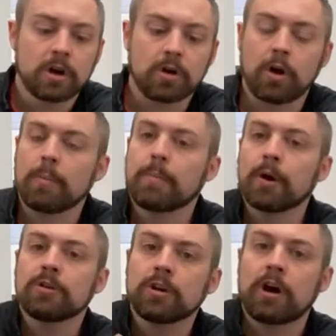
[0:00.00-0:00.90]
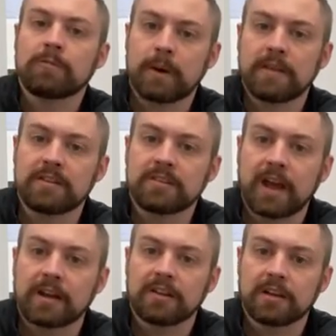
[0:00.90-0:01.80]
are all burned off by this
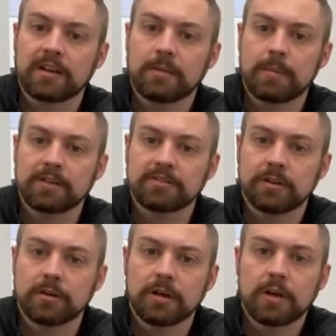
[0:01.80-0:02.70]
catalytic combustor.